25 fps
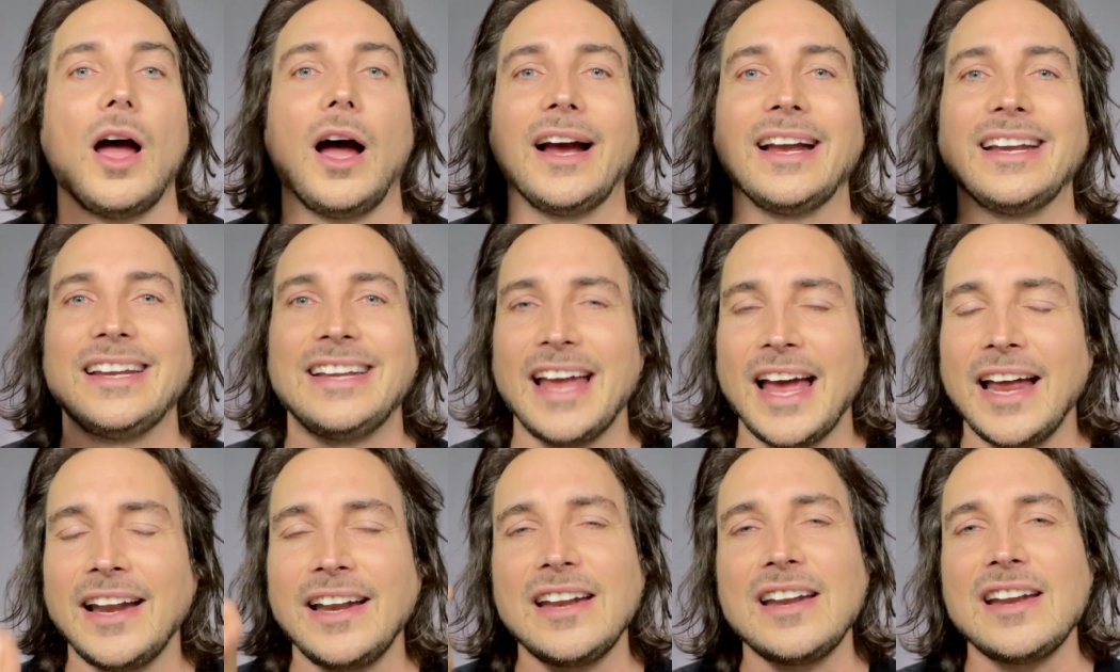
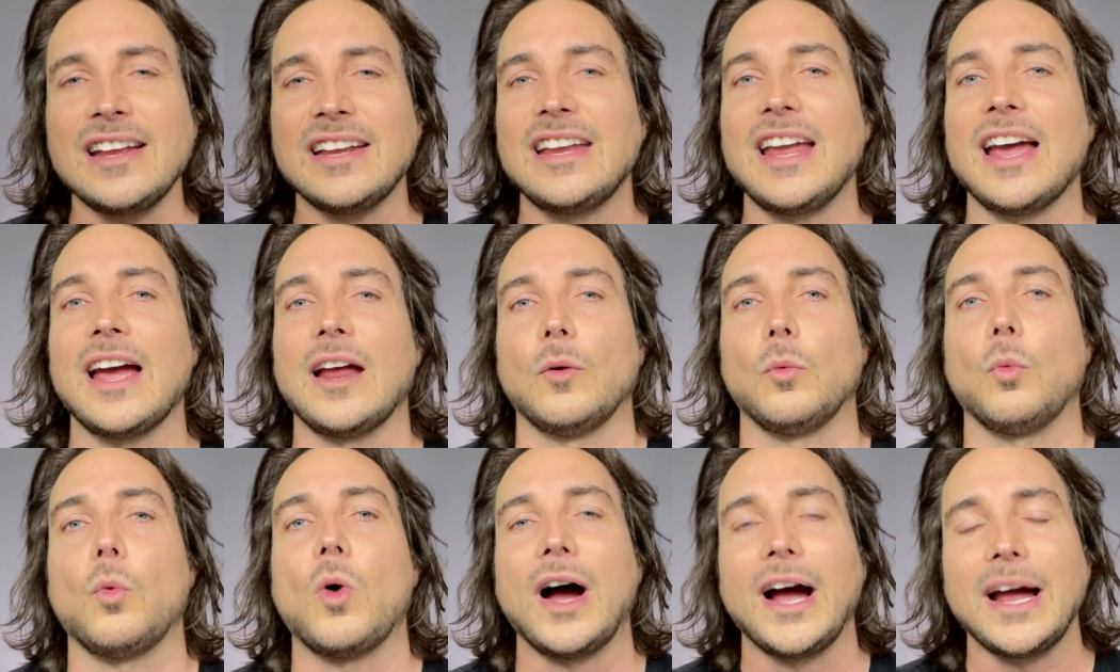again and
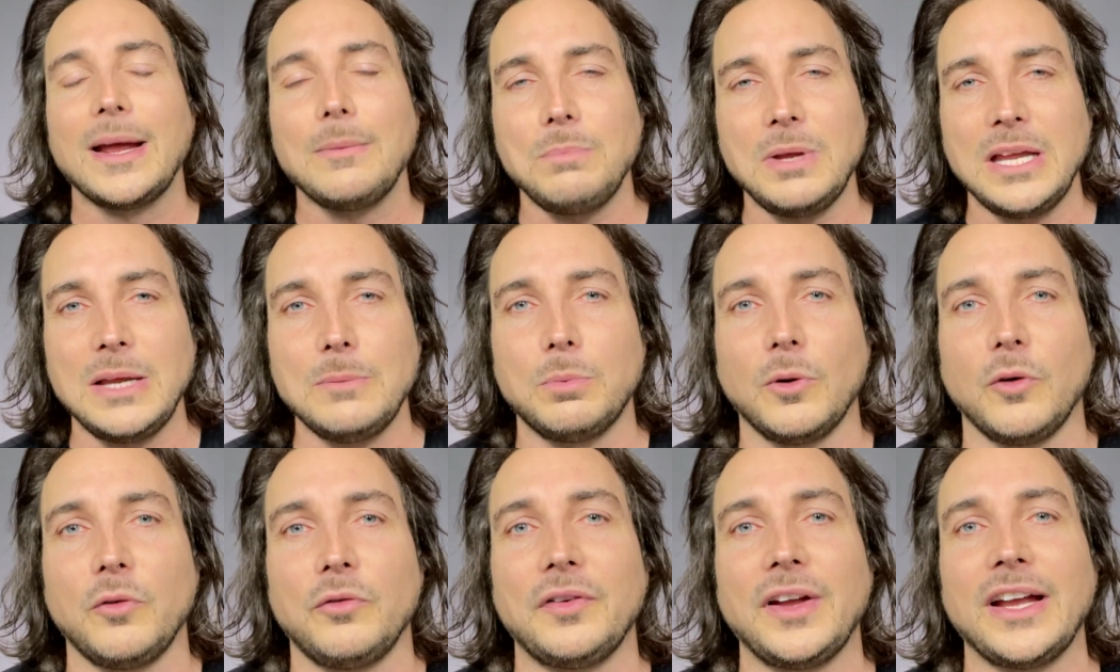again, why
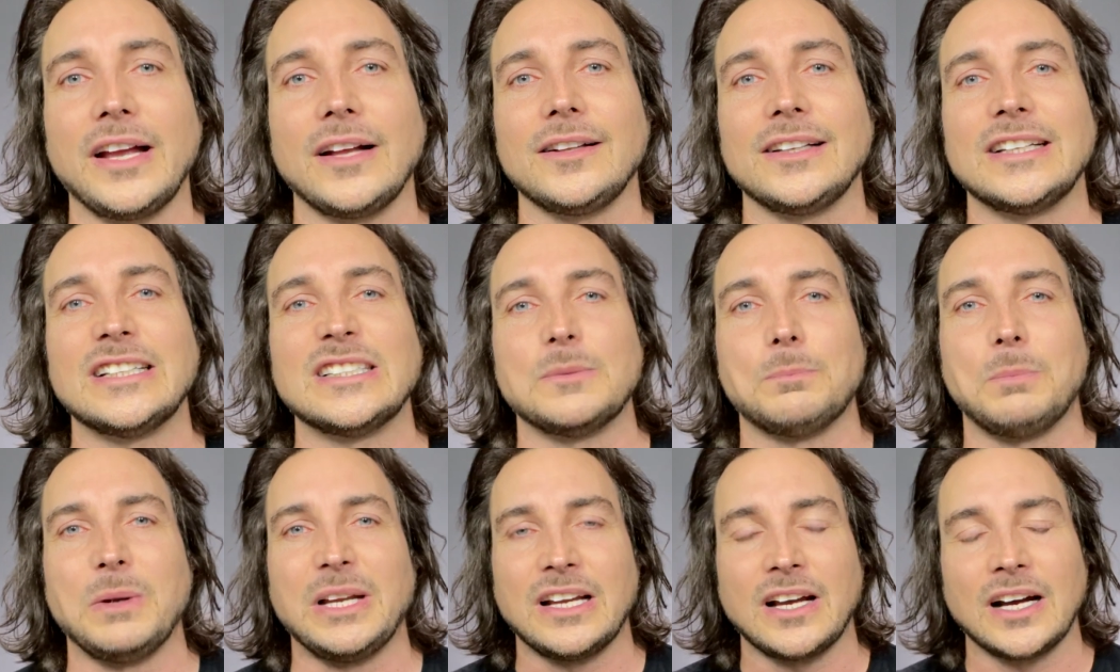people fail
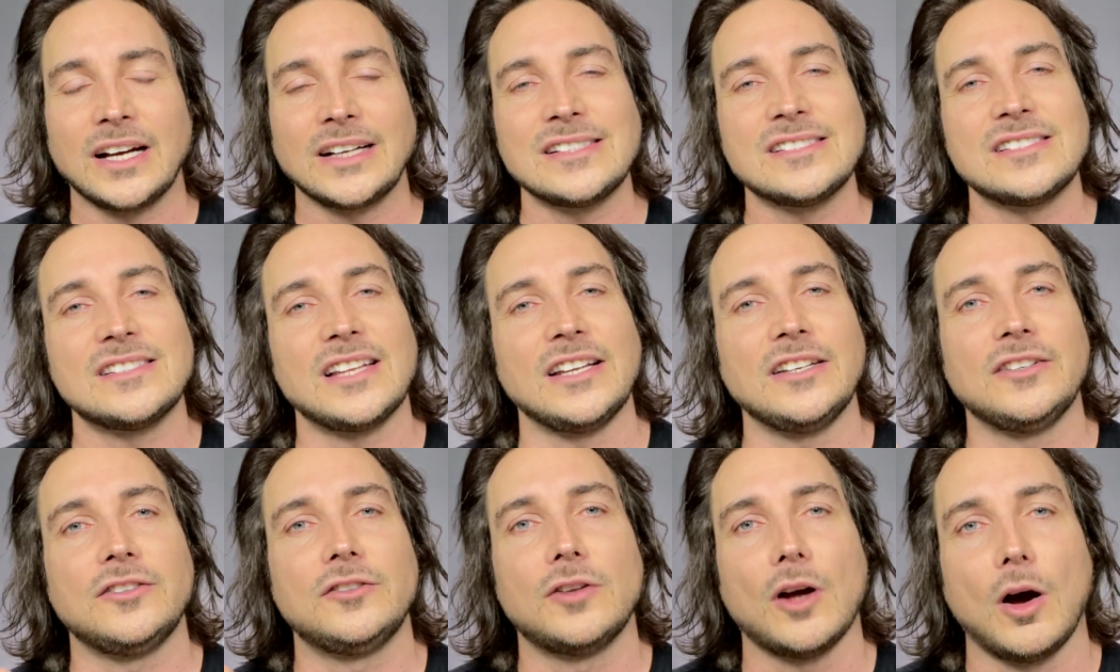is because
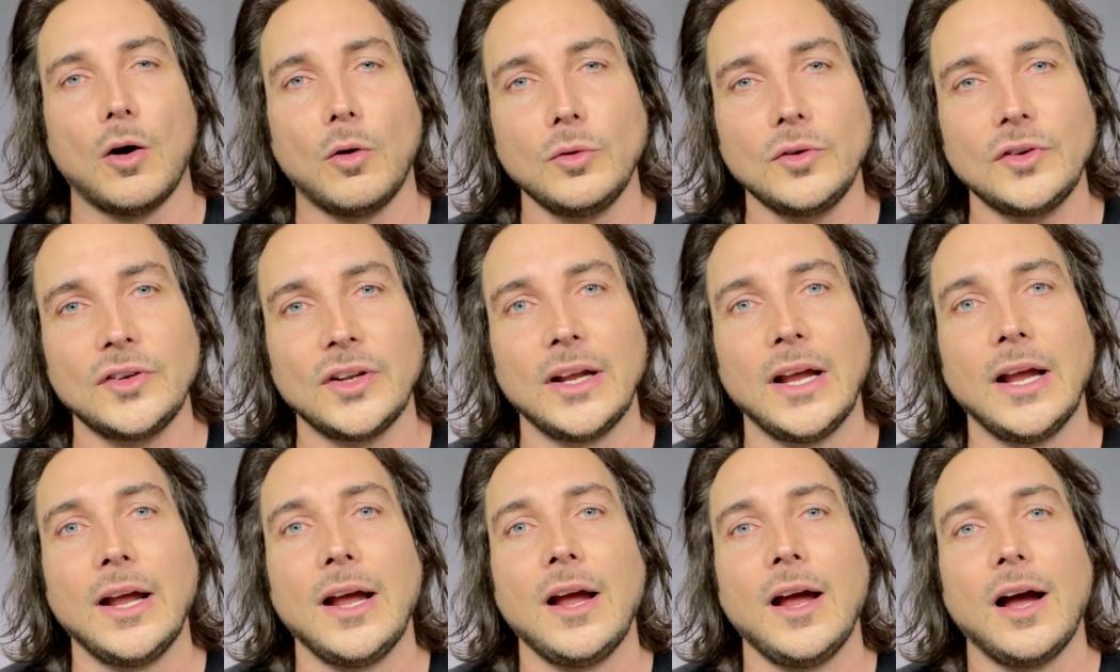they don't
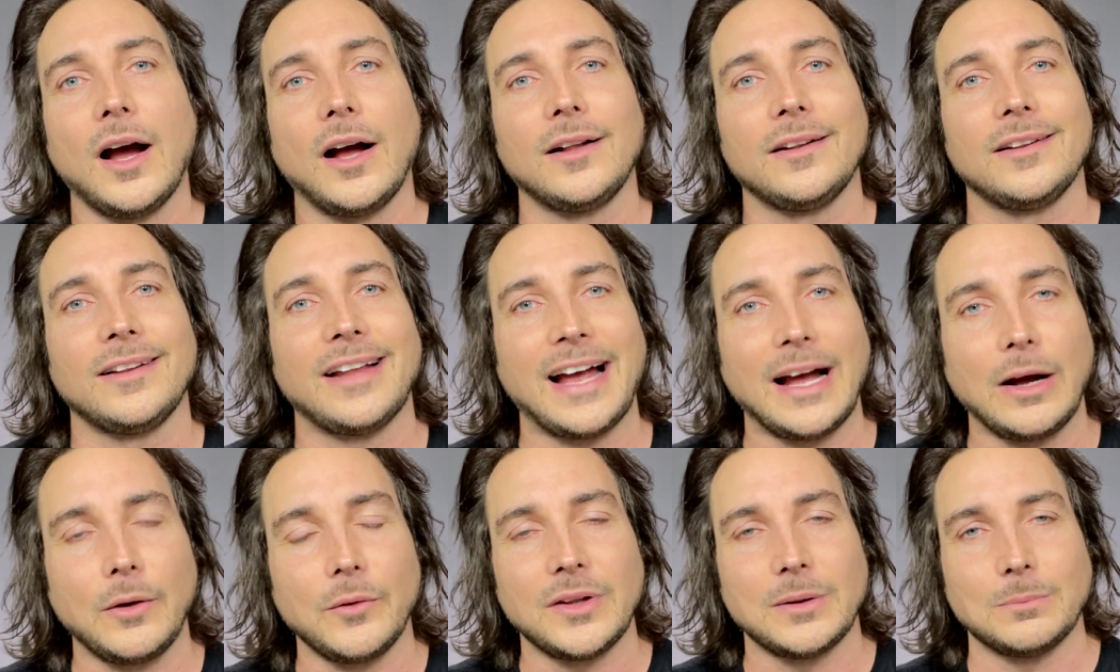
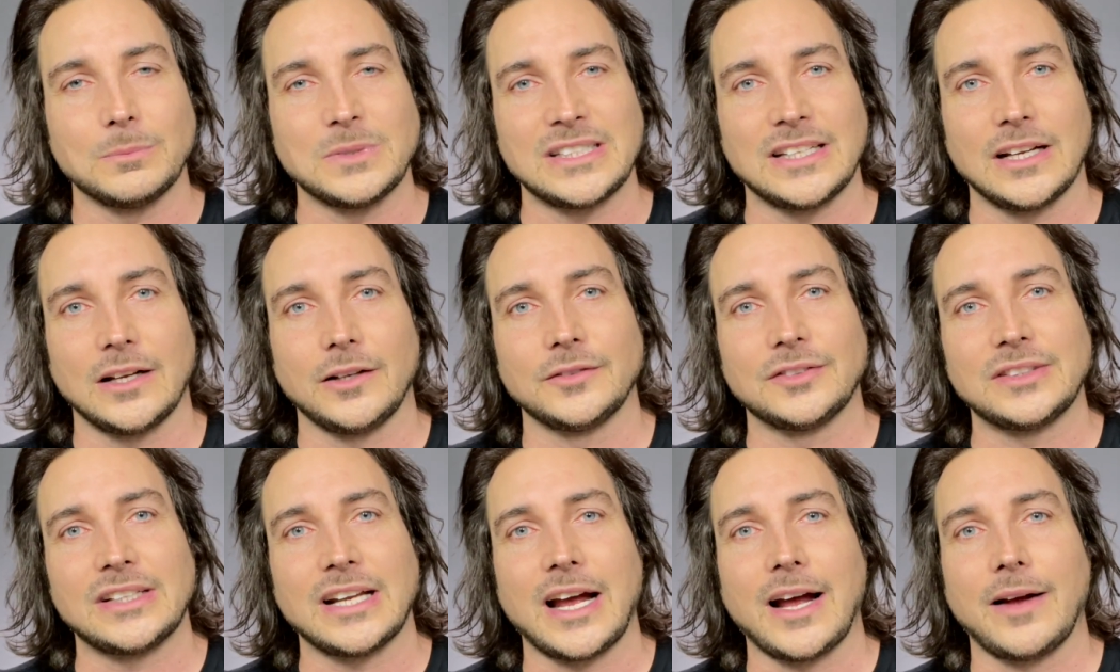allow
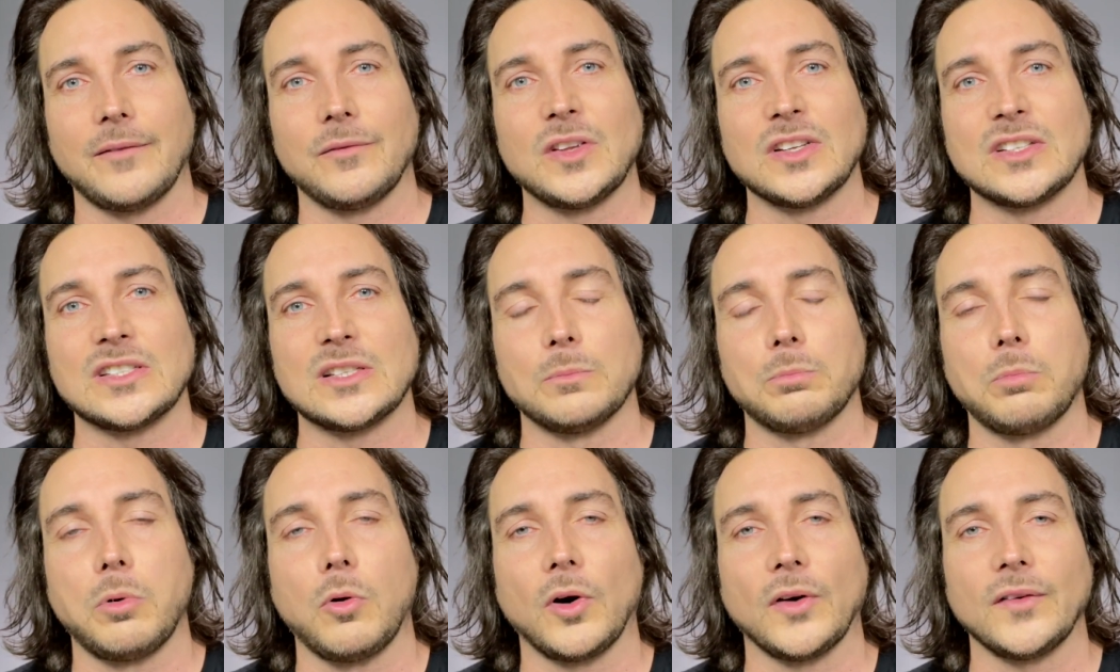themselves to have the
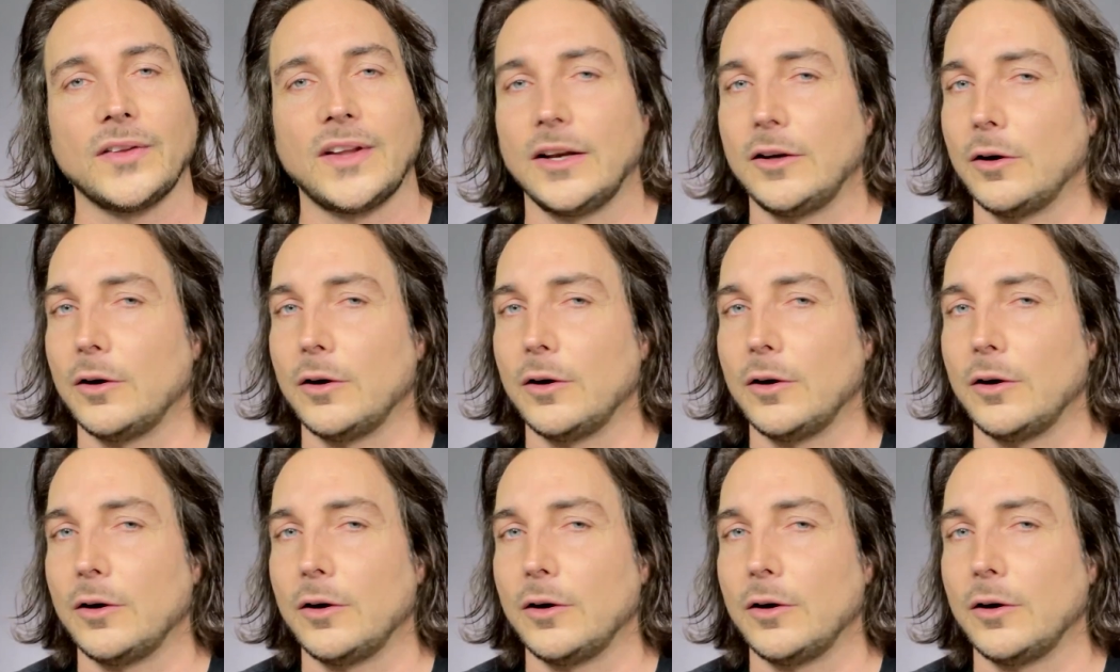support.